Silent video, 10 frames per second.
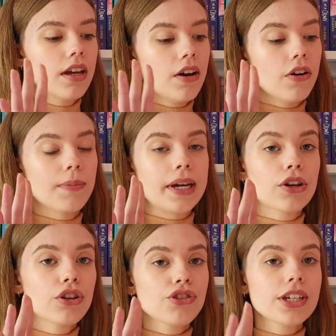on my
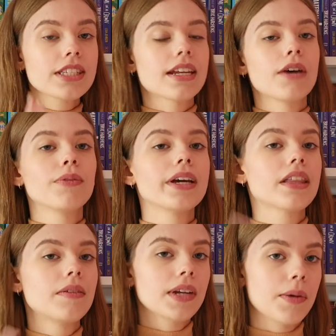Goodreads and I'll link
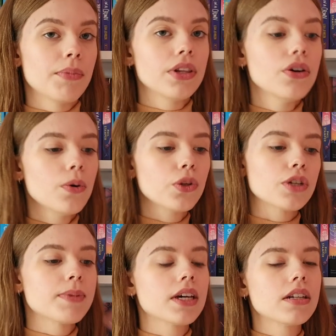them down below just
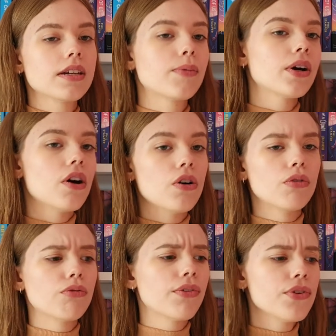because they were all
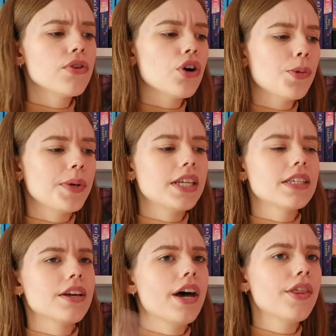review copies
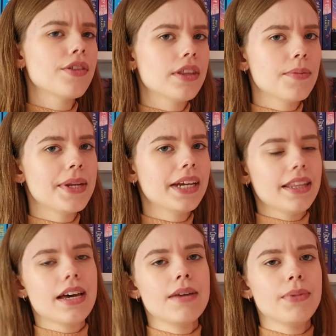other than The Midnight
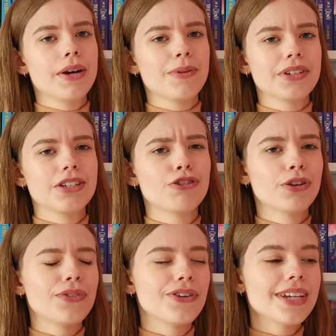Lie but I wanted to
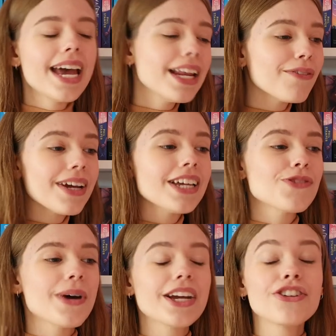review it anyway so
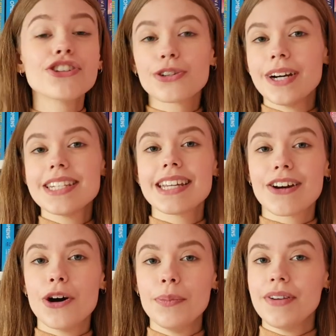I can request a
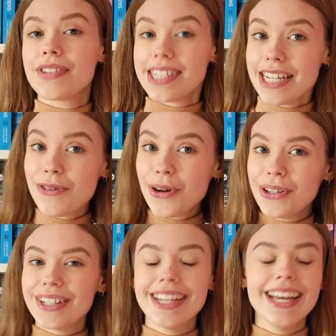copy of the
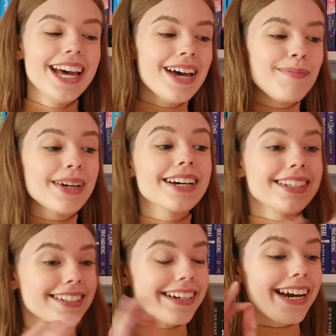sequel
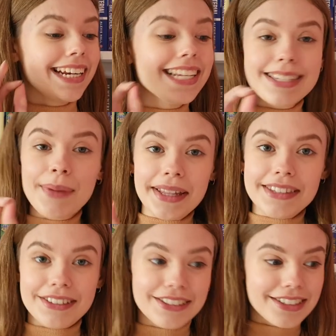because I need some
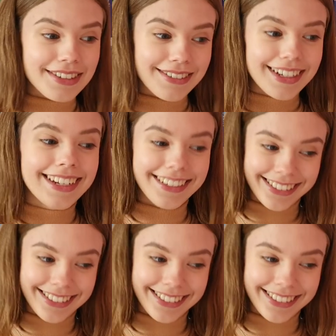answers.